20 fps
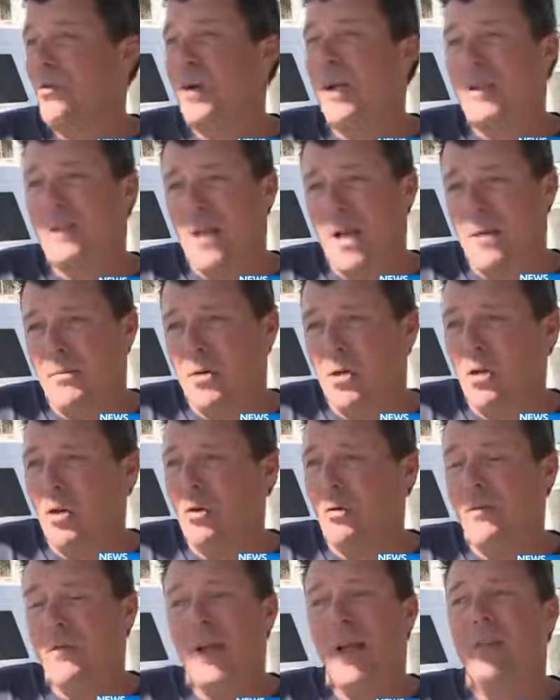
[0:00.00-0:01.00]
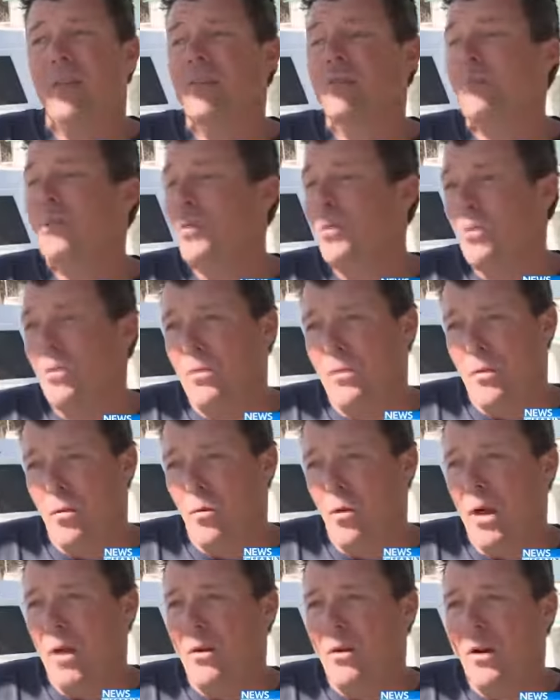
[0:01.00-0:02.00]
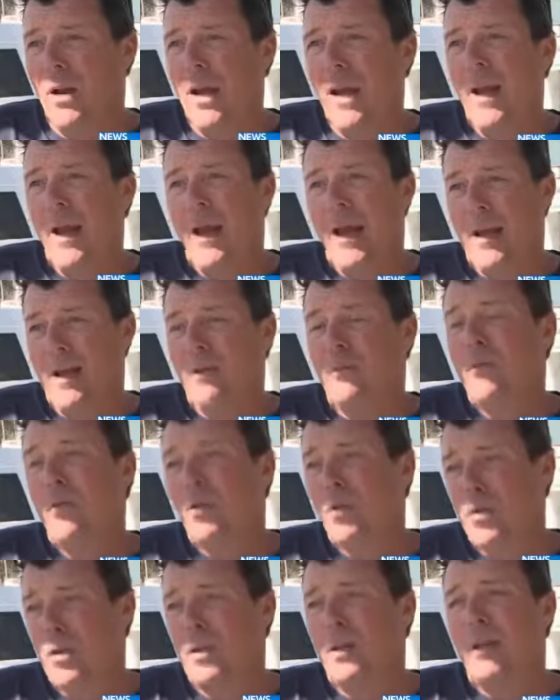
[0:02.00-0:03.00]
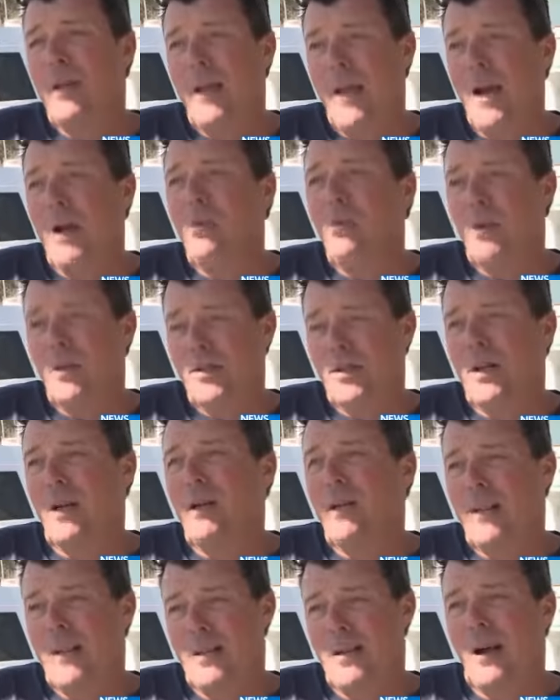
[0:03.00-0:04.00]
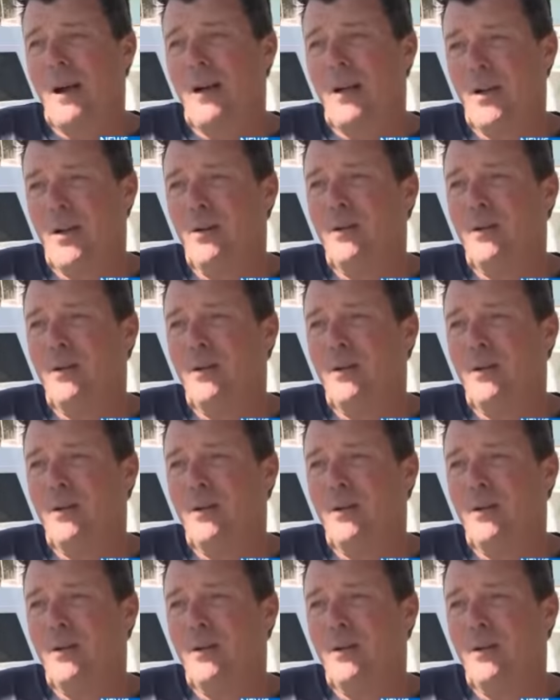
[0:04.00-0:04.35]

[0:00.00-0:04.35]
a great time of year. We've had this beautiful weather, and unfortunately, yeah, we're stuck at the dock